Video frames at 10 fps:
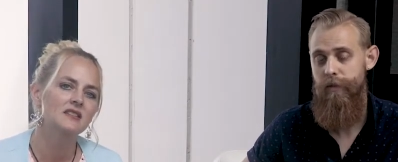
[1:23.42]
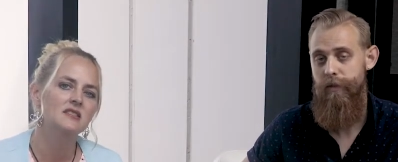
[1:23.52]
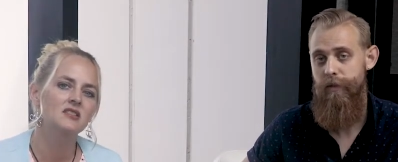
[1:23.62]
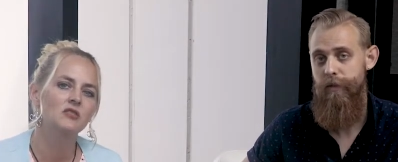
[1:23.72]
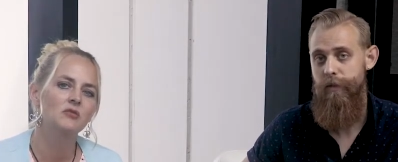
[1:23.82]

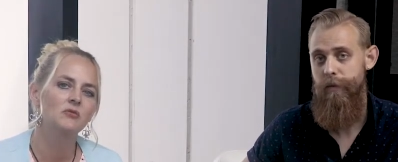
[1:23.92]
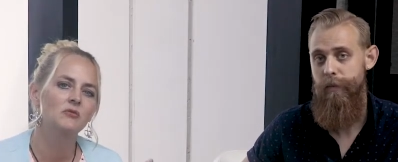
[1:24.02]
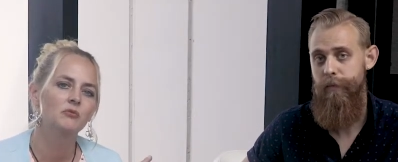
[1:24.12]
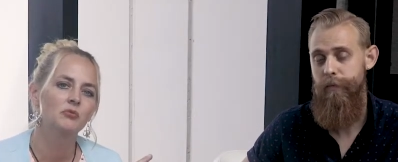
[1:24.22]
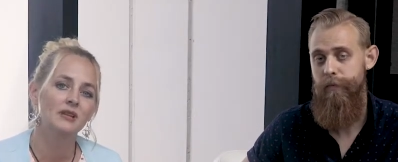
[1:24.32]

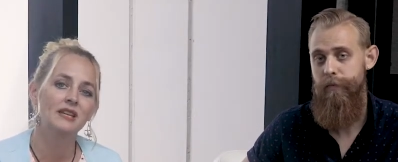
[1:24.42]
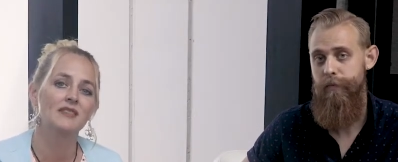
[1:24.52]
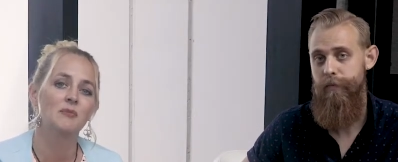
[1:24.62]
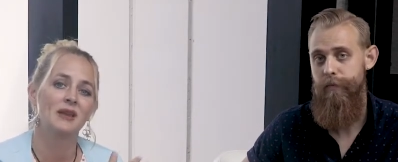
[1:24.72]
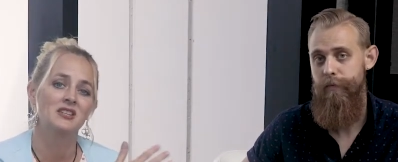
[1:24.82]
Speaker 1: to
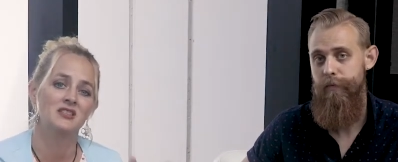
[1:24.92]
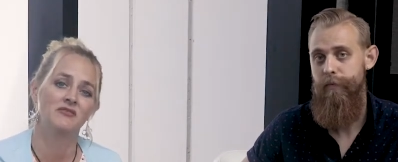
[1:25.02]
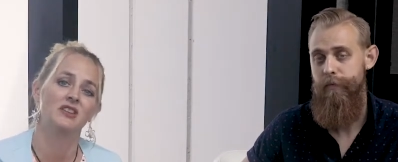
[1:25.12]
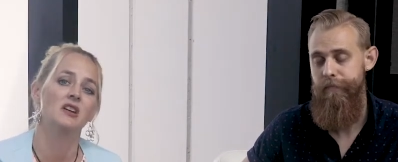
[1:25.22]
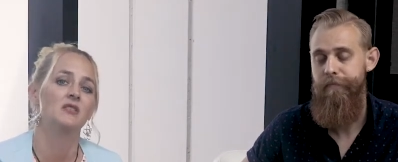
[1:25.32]
bring in the
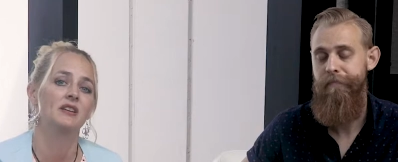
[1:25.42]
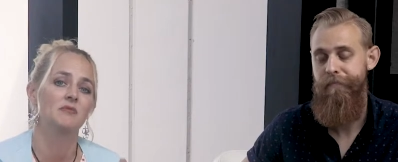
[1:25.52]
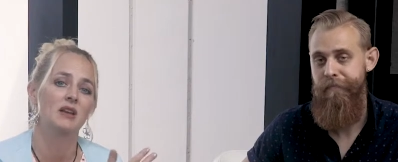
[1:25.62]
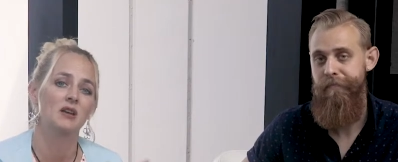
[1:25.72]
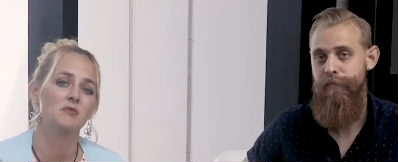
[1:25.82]
patient flow
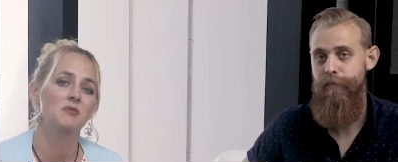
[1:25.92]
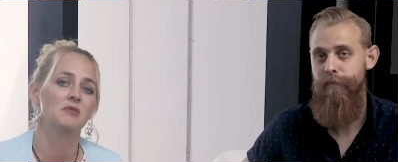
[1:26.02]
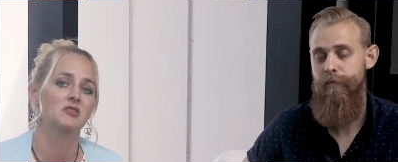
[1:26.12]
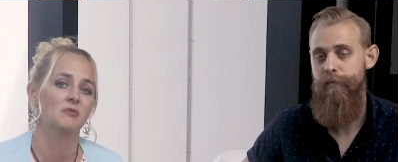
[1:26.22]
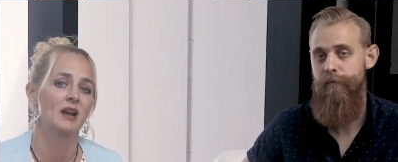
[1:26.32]
and help
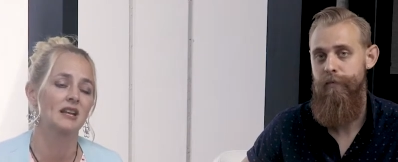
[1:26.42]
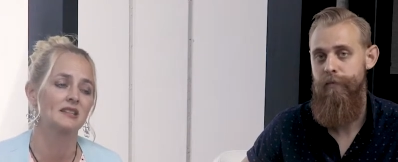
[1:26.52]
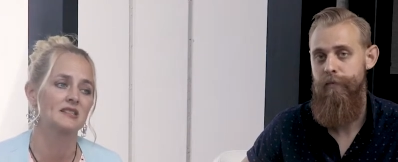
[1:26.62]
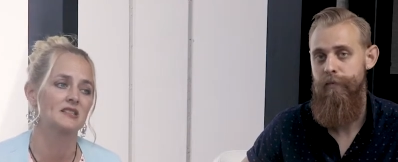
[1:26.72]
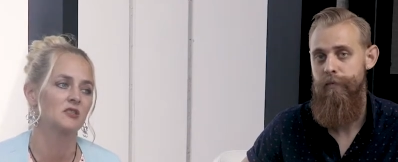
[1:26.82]
you build your
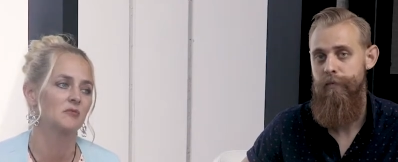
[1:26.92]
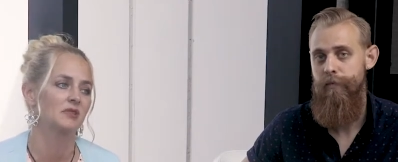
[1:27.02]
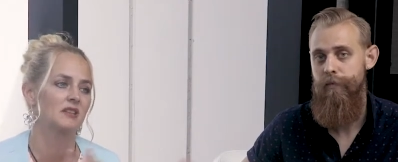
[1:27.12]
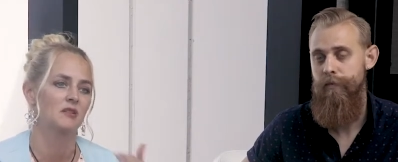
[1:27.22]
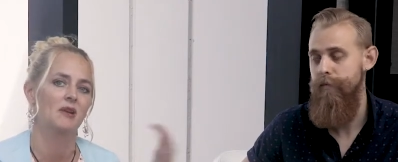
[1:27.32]
practice. So you're
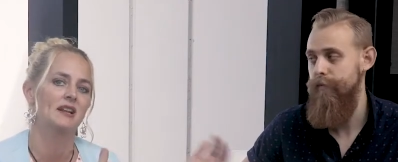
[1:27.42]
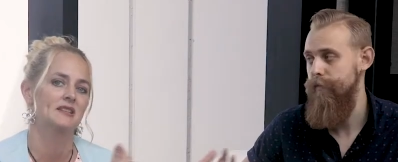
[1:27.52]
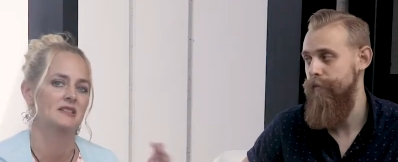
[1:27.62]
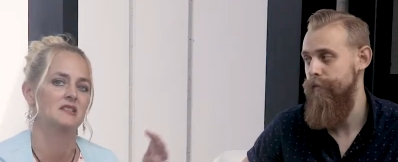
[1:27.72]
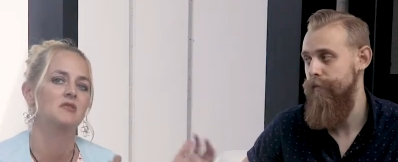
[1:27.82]
building your
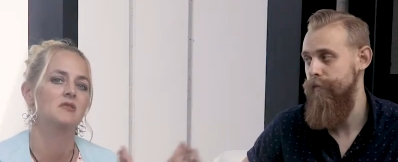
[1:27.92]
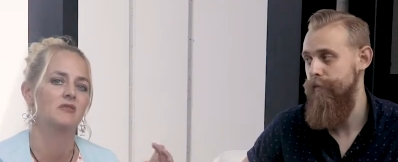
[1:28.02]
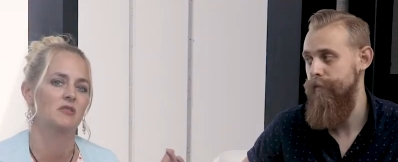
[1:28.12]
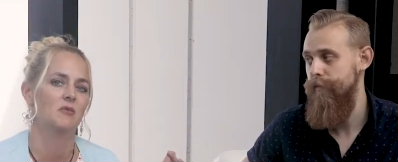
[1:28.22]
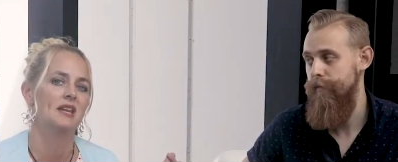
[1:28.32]
practice in two
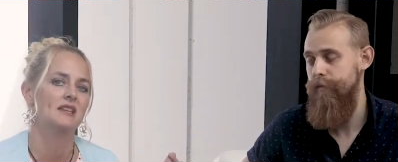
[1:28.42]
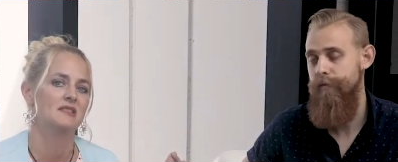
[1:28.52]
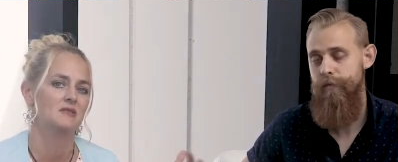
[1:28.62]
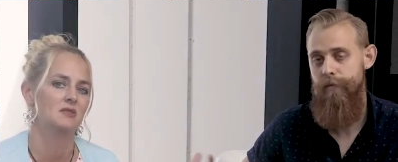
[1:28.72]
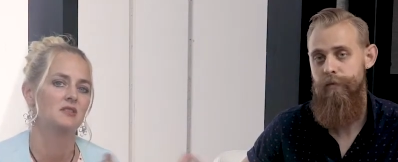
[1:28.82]
different
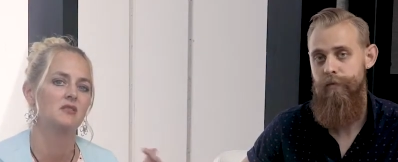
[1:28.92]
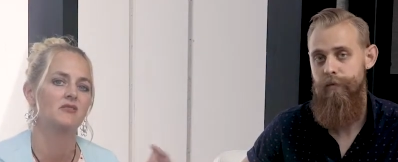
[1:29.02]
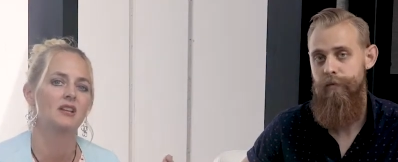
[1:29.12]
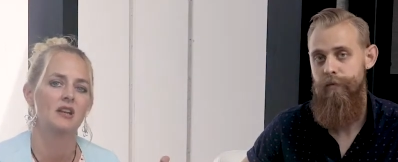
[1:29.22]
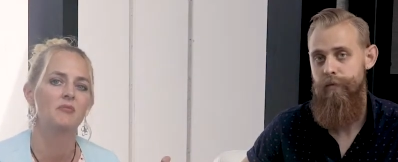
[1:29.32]
ways with two
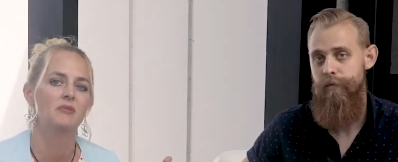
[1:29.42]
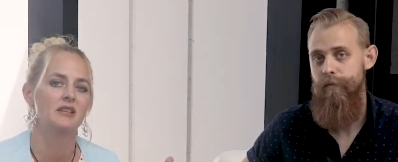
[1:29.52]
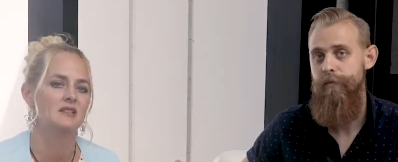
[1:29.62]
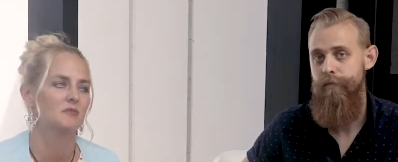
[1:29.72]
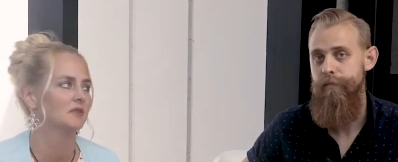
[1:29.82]
different
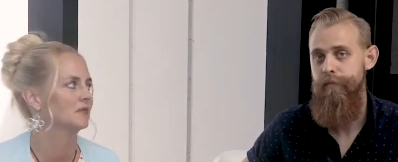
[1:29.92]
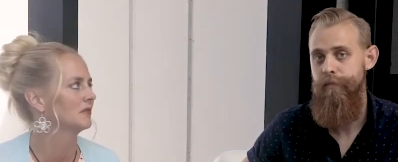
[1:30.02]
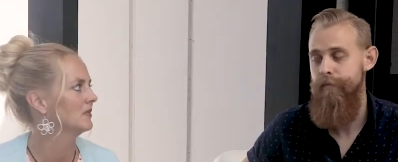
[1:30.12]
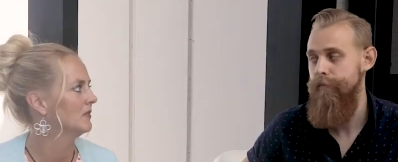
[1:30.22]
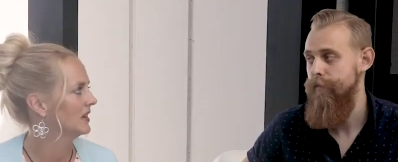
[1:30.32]
companies,
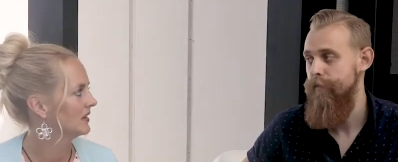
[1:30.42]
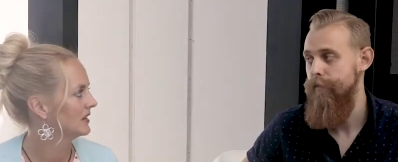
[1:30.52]
but we make a